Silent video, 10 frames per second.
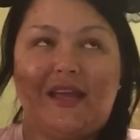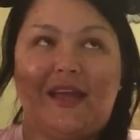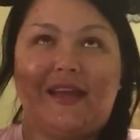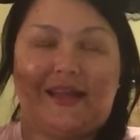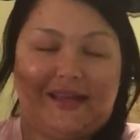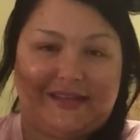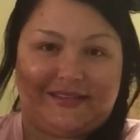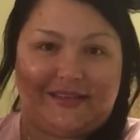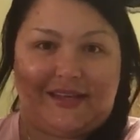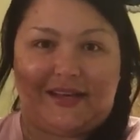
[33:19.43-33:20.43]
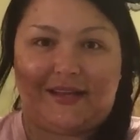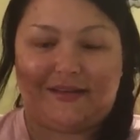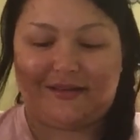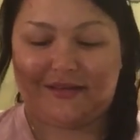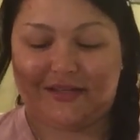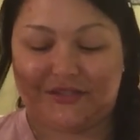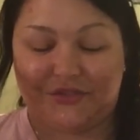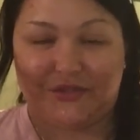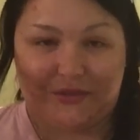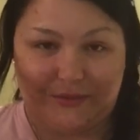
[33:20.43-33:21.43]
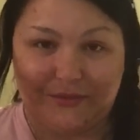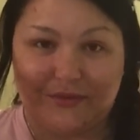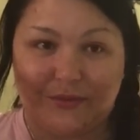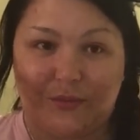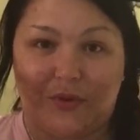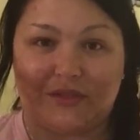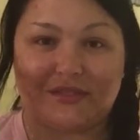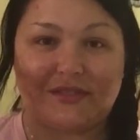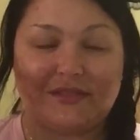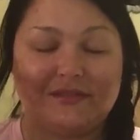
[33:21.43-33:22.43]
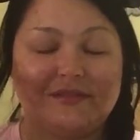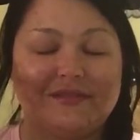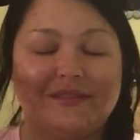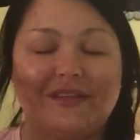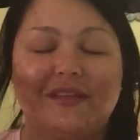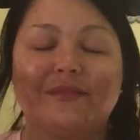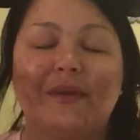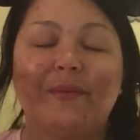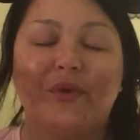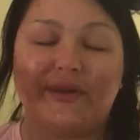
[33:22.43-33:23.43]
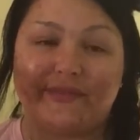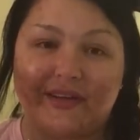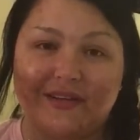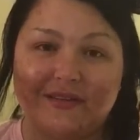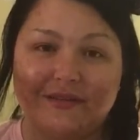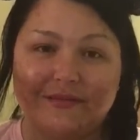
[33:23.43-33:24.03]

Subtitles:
And I had to get it. Because, you know, Walt is my boyfriend.